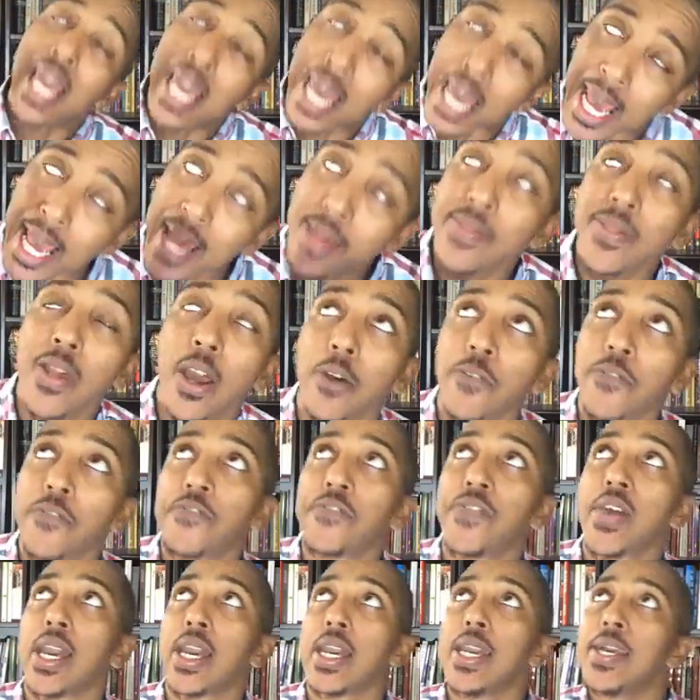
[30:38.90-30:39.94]
in their
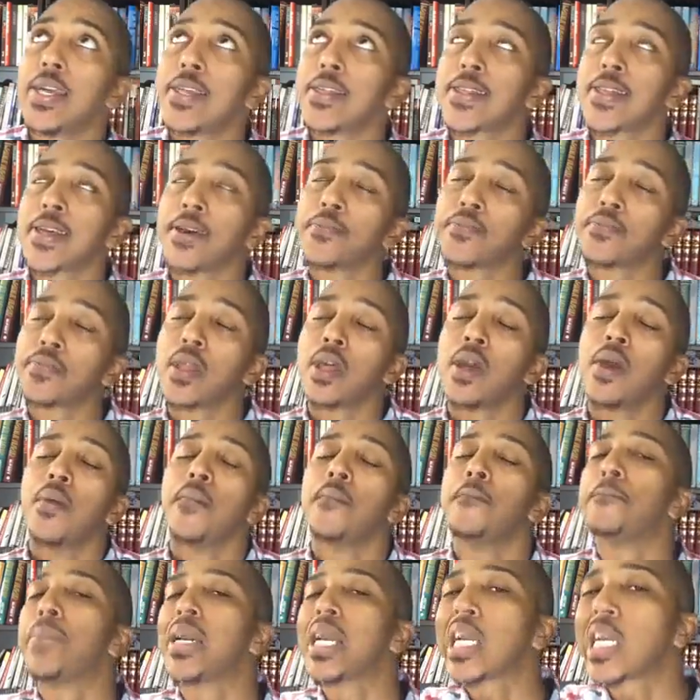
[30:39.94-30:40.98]
faith,
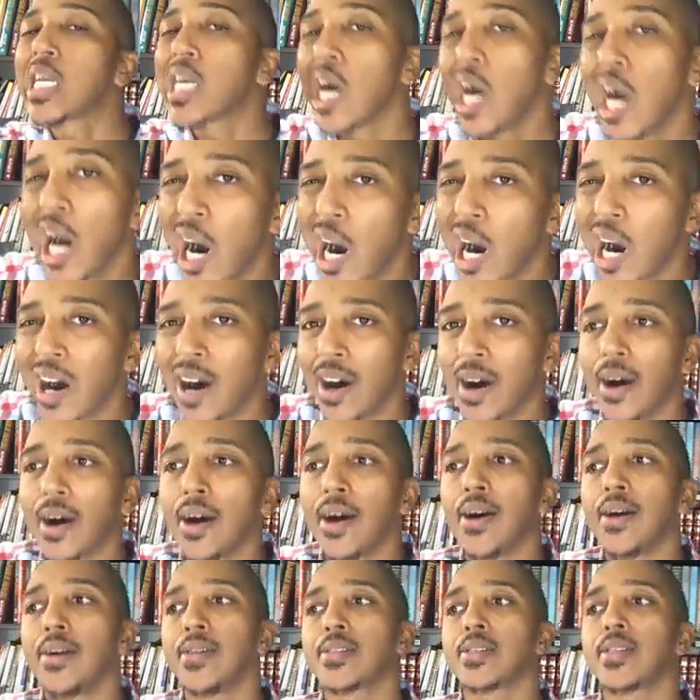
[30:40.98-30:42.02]

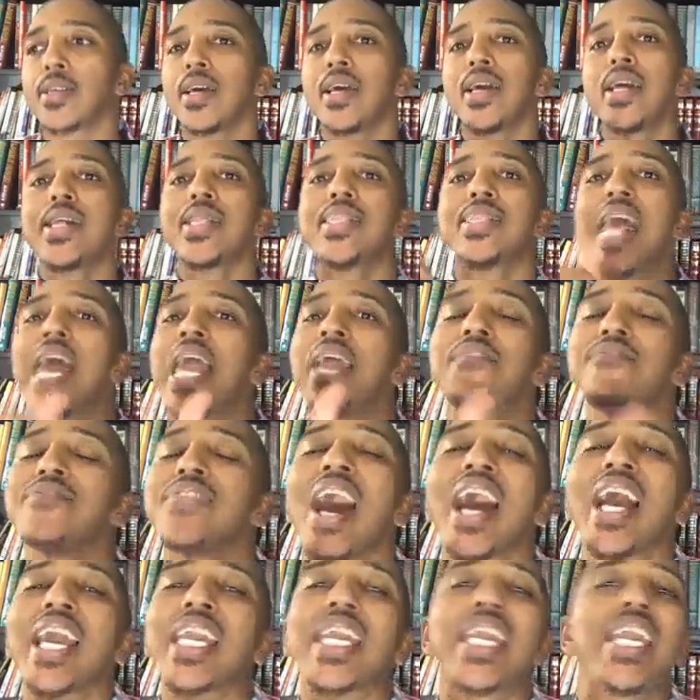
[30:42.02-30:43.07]
because they've
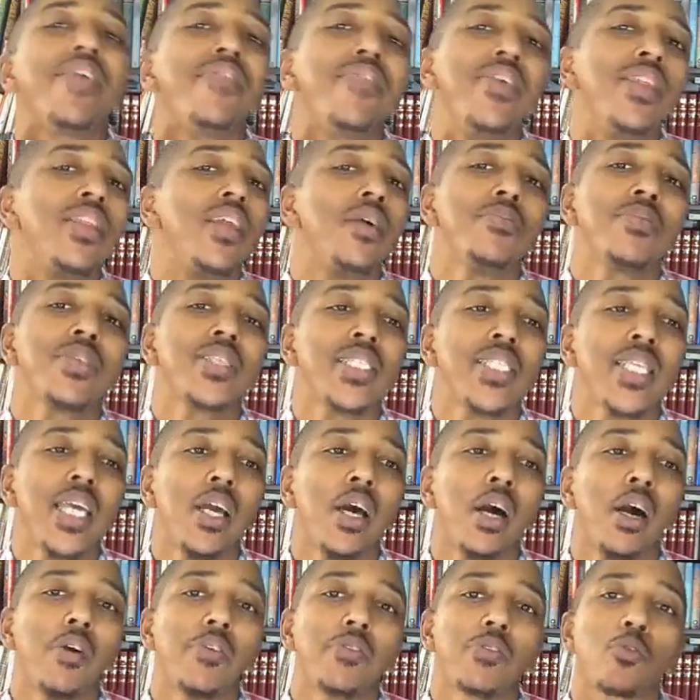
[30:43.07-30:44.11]
not given
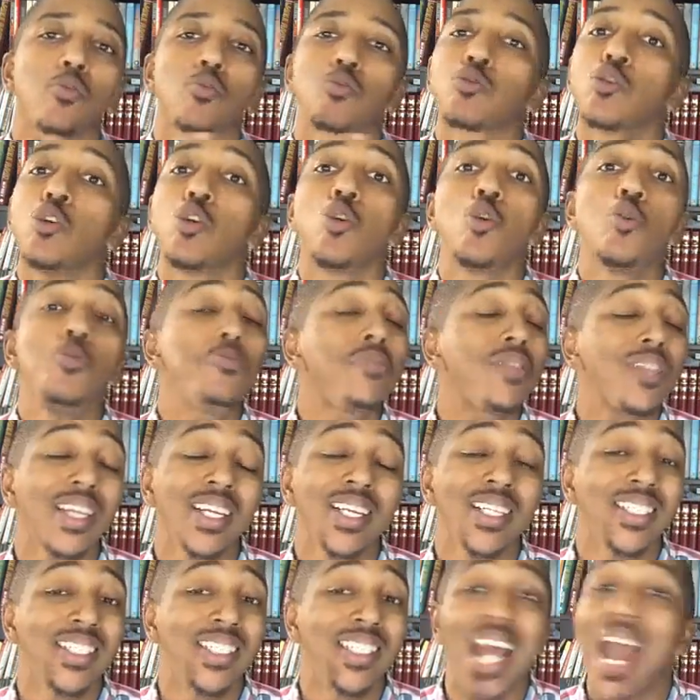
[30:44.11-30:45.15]
themselves room to
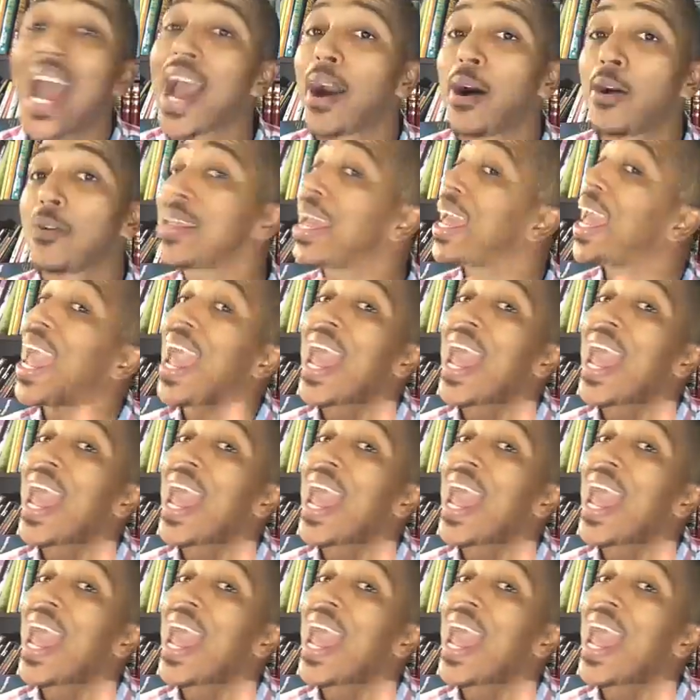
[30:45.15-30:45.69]
doubt